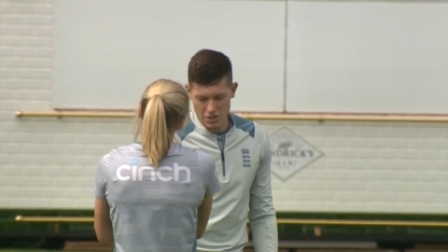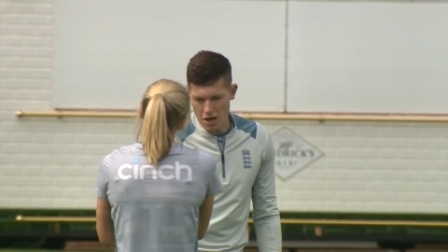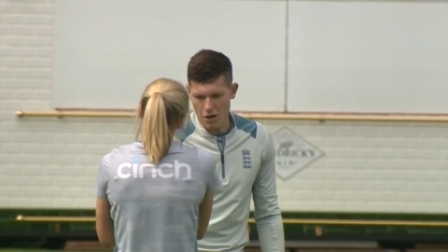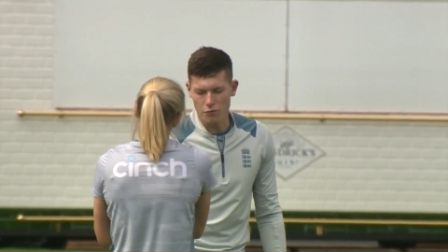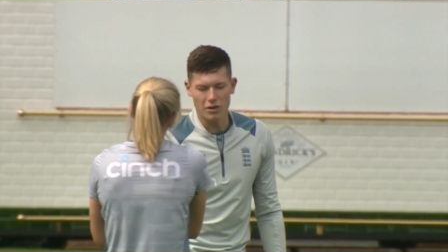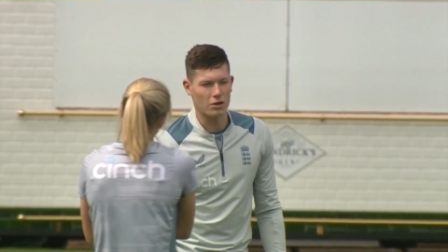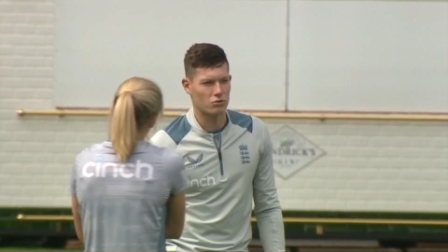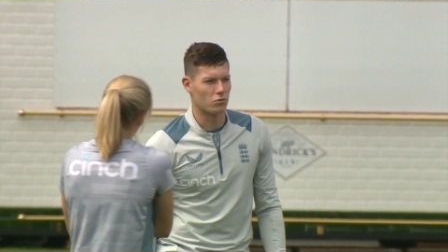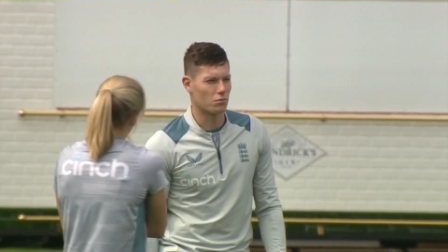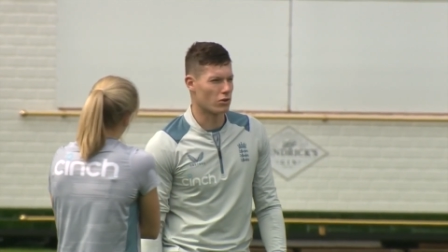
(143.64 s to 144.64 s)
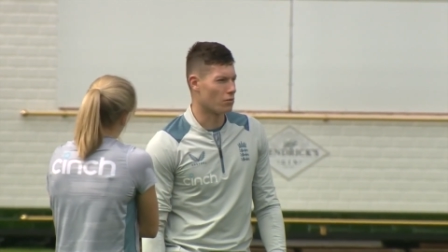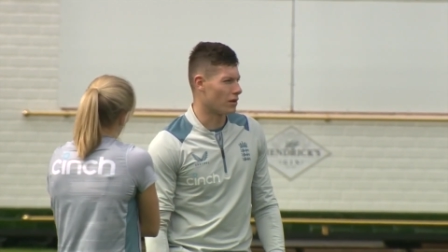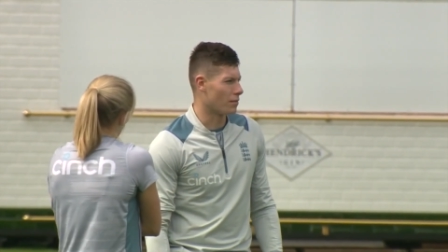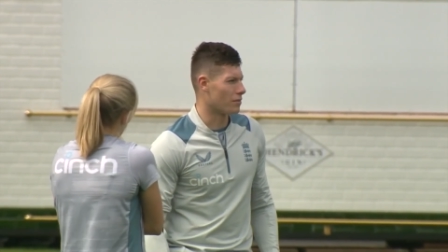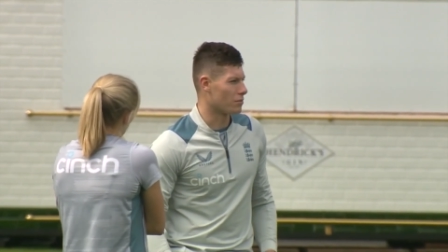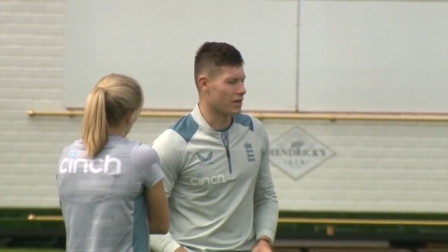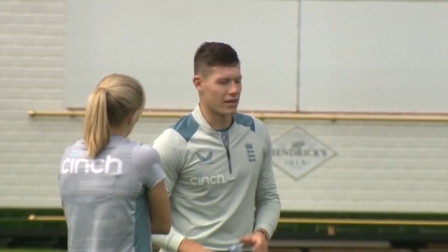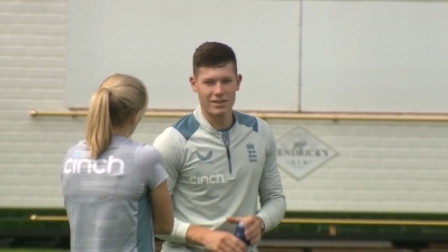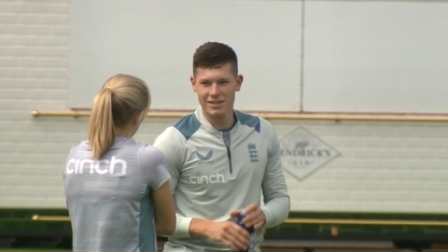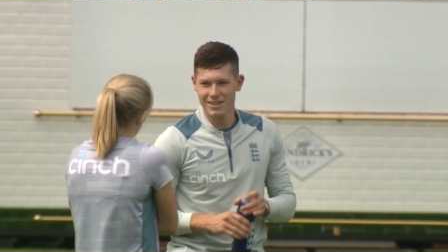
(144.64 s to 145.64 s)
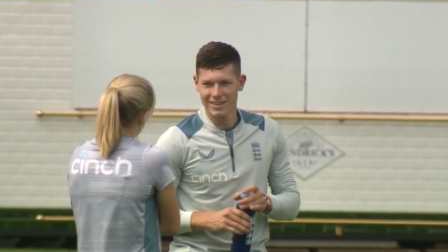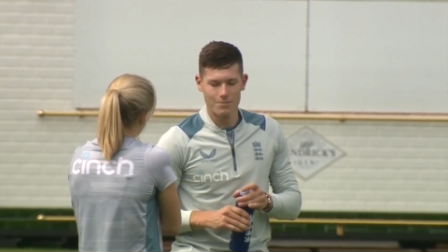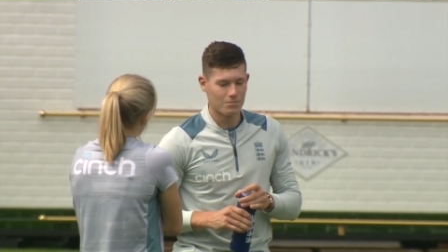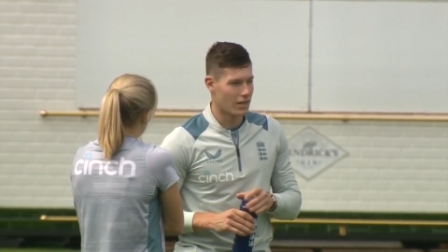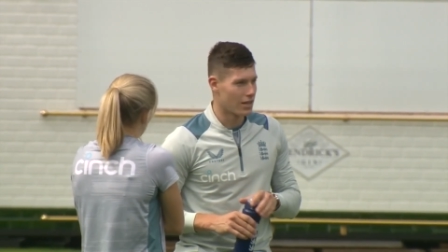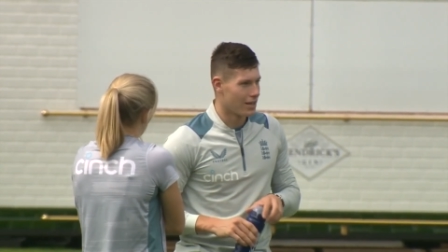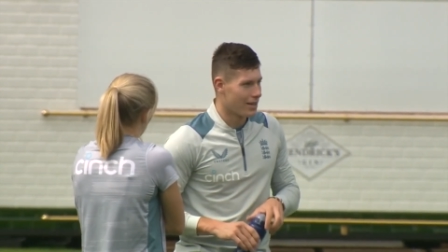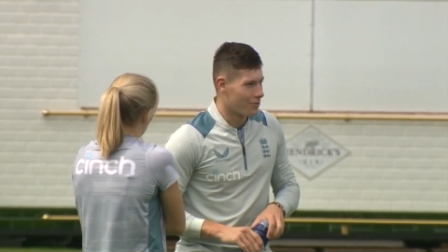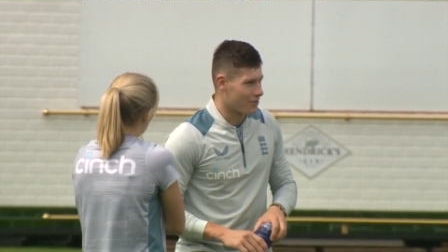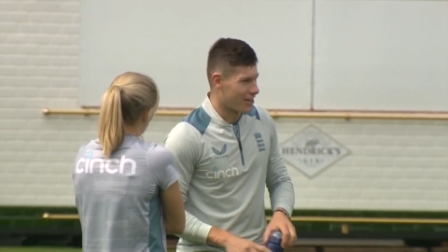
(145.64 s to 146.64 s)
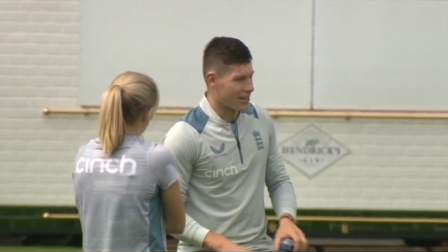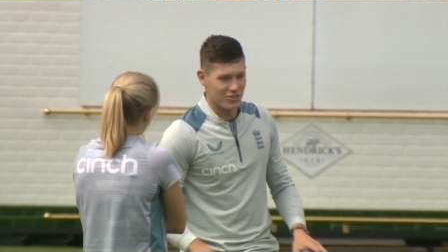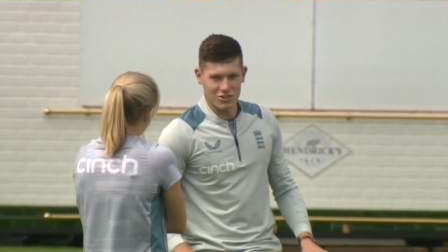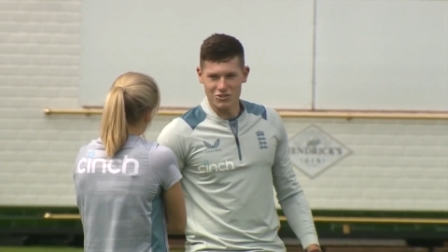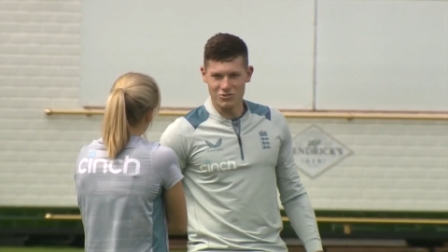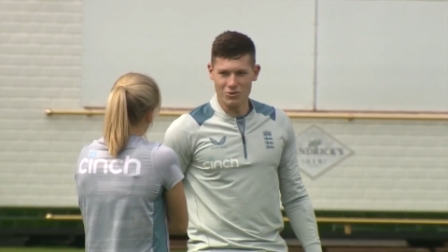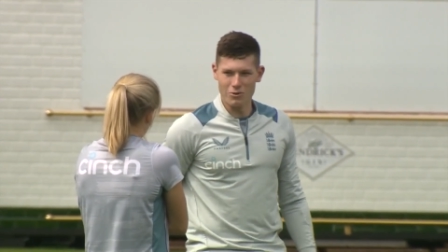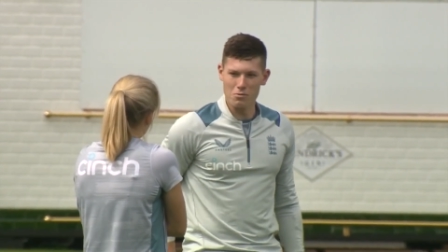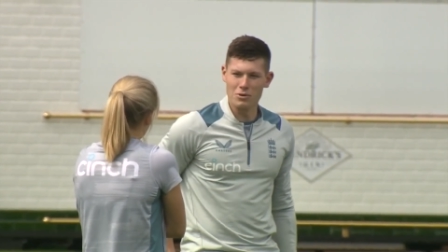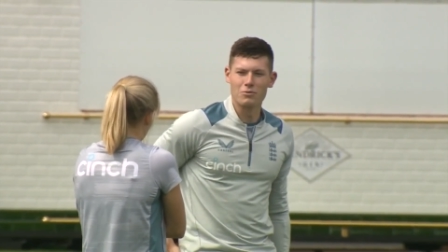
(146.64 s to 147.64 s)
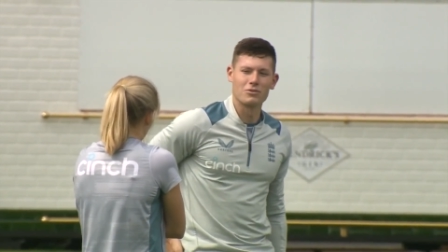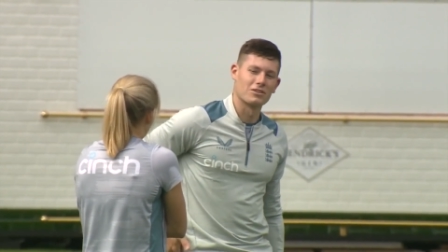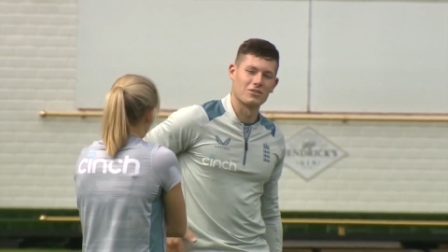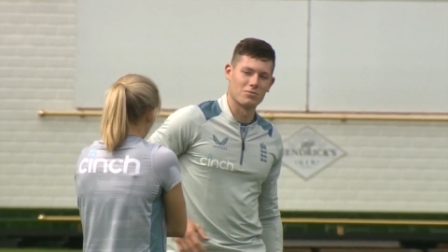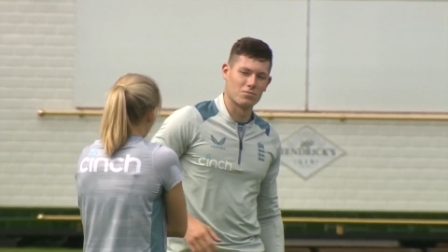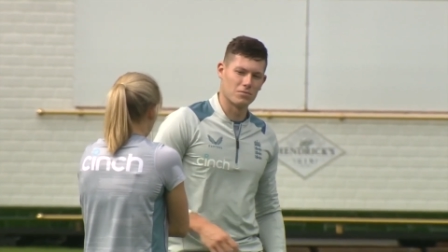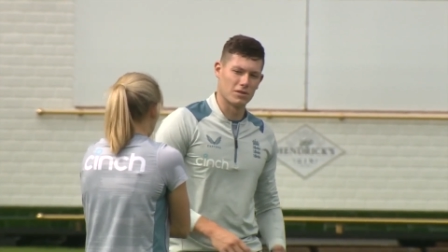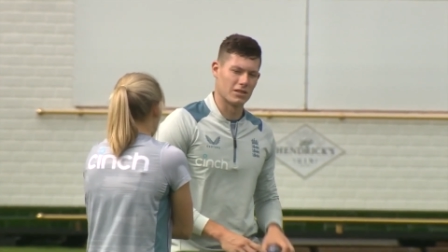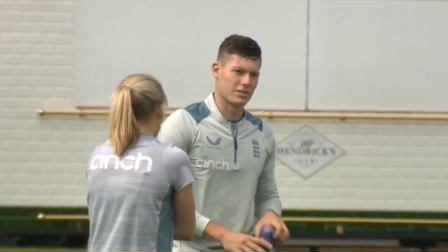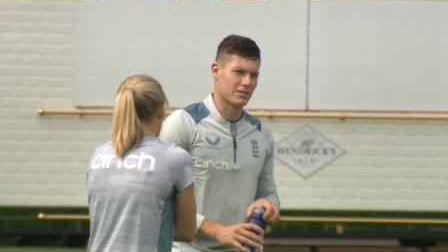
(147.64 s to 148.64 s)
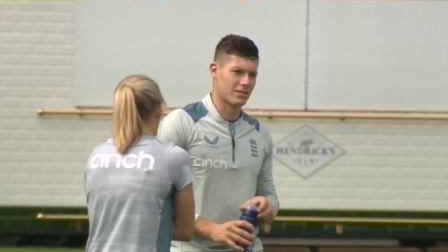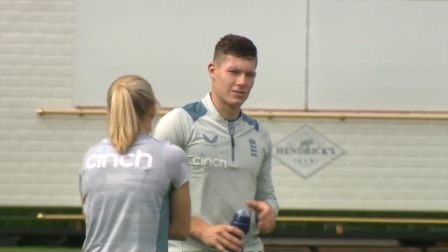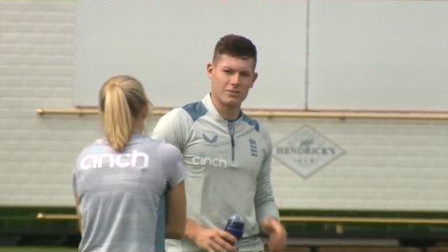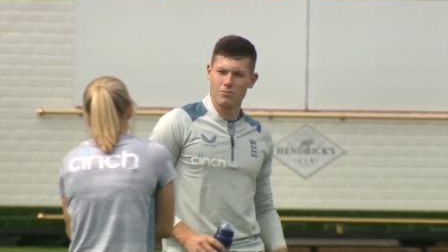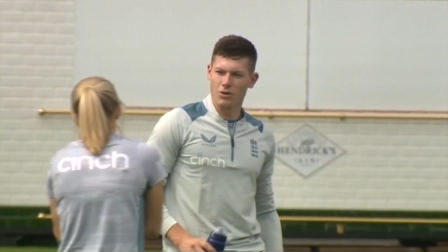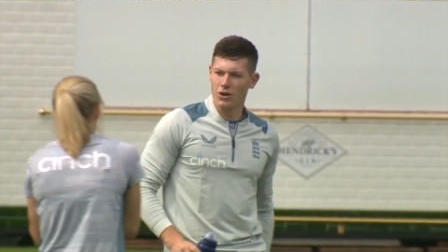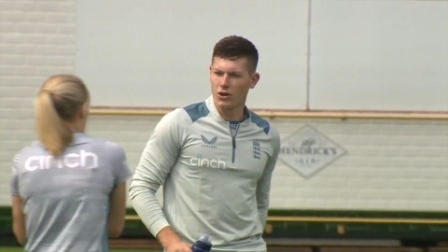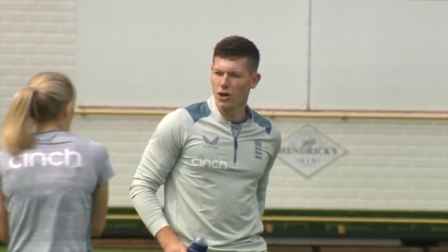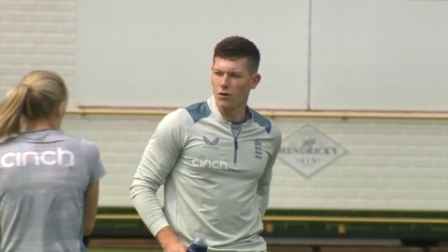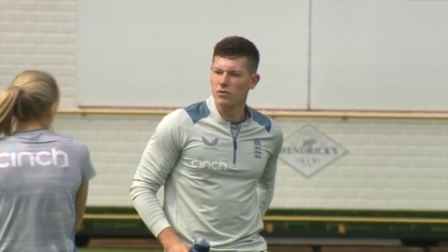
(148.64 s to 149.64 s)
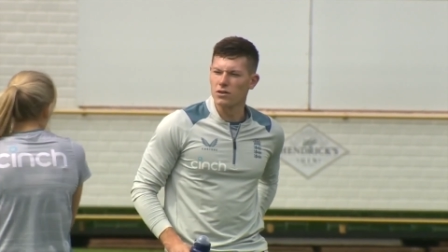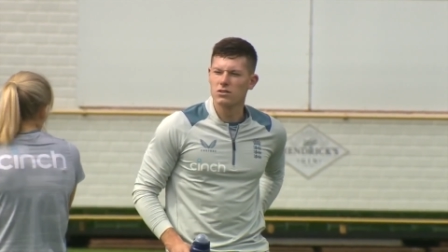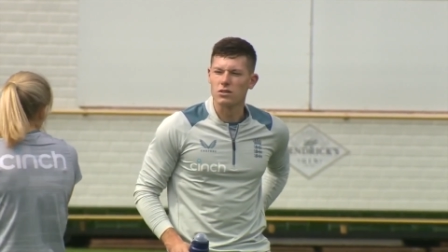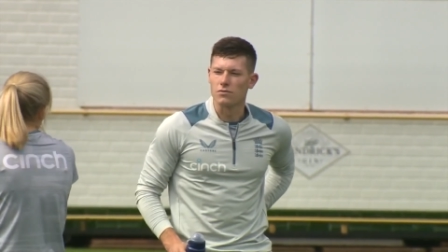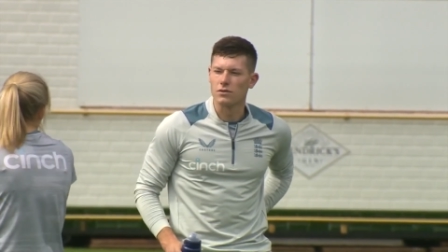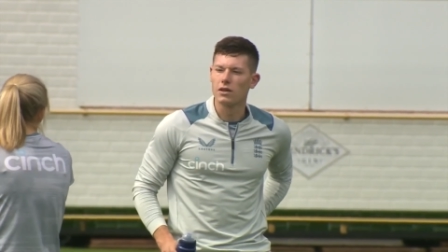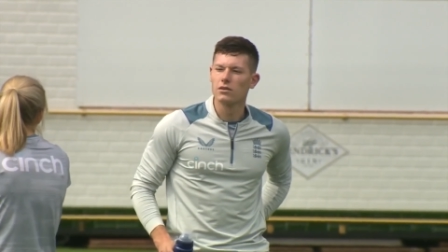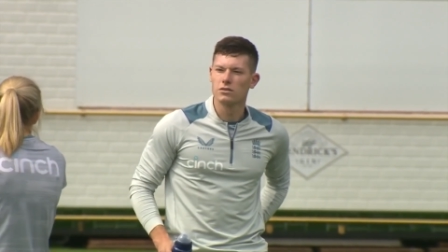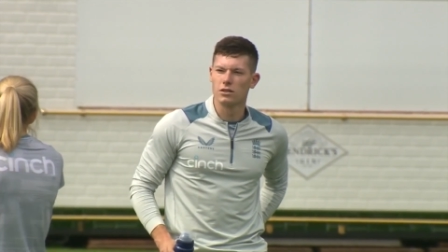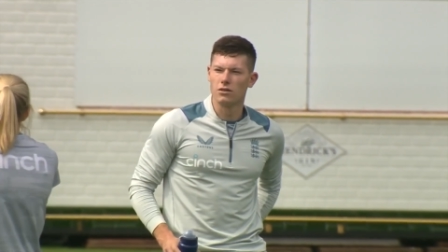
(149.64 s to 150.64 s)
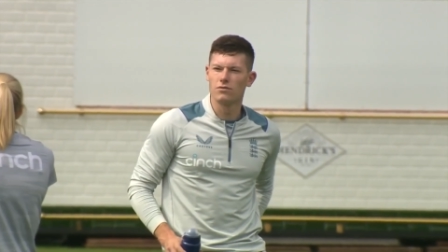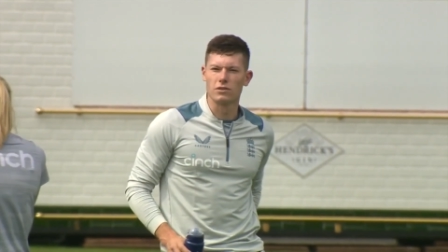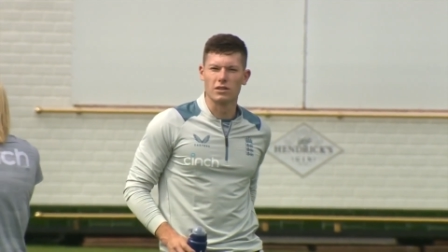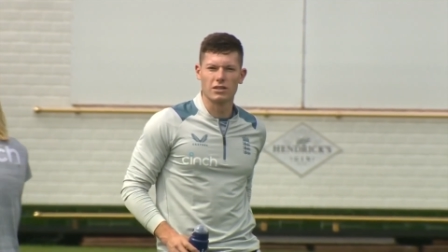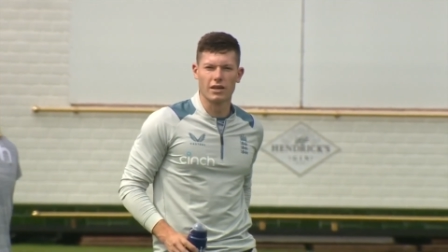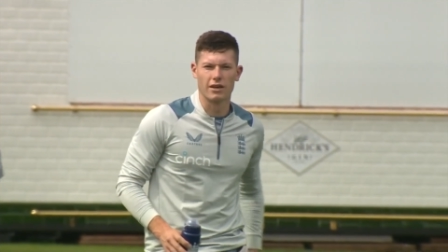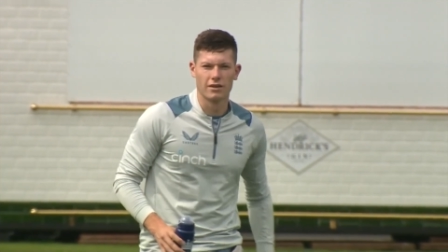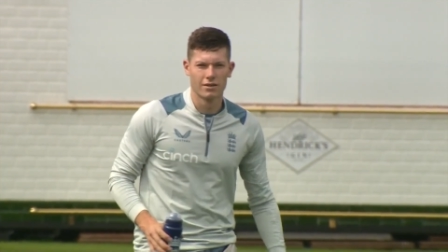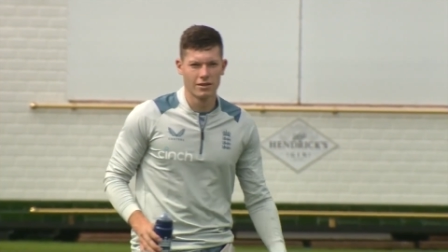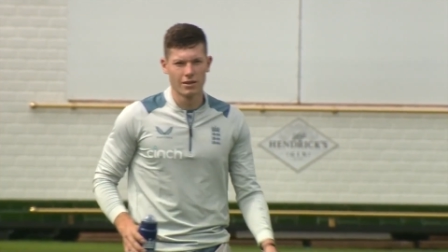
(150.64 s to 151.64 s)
new Test cricket era begins with a debut for Durham fast bowler Matthew Potts in the first Test against New Zealand at Lord's.